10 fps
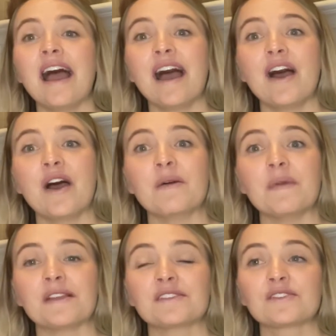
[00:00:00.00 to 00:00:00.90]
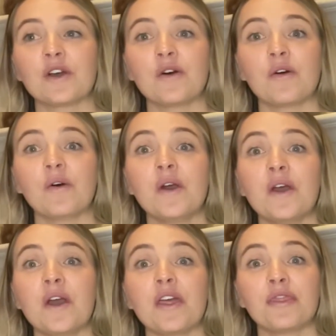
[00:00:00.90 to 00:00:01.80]
And so
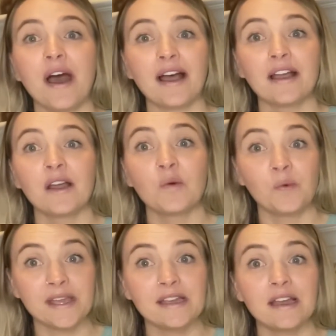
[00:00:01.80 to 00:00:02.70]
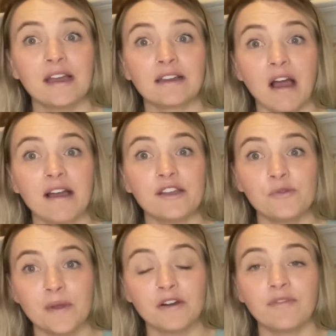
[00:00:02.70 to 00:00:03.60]
that we got a
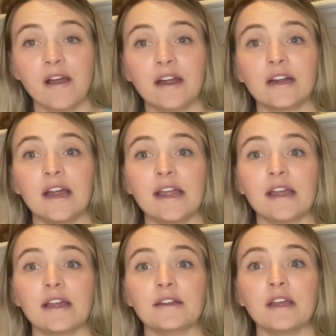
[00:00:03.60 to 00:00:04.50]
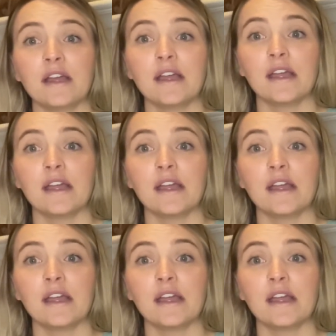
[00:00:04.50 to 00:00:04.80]
humidifier, and